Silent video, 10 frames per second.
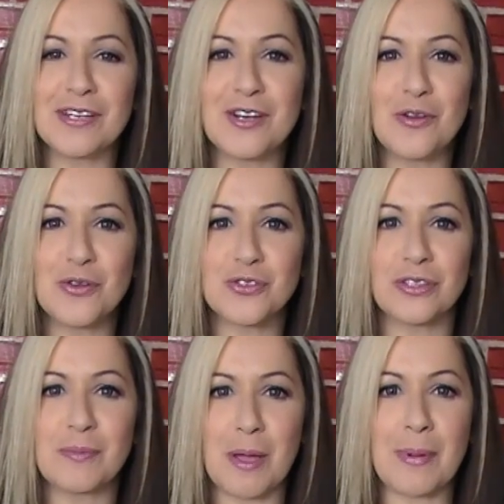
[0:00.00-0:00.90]
I know
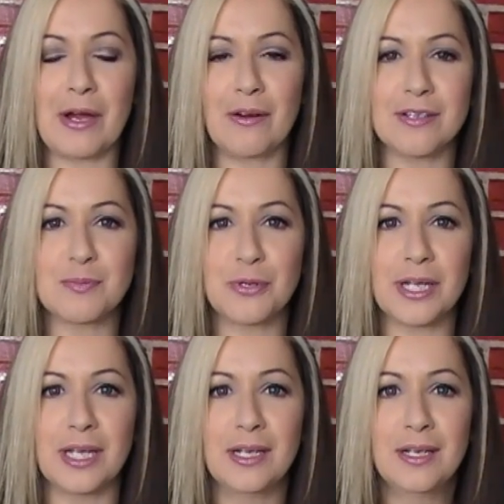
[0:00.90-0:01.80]
usually my background is
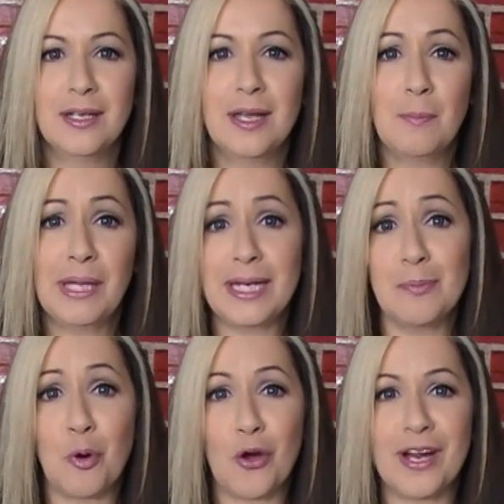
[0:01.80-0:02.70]
pretty plain and
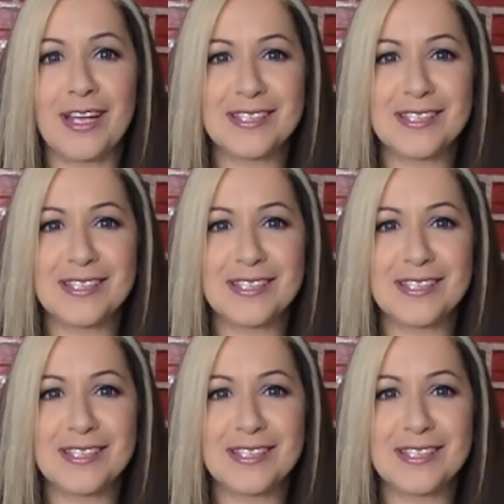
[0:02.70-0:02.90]
boring,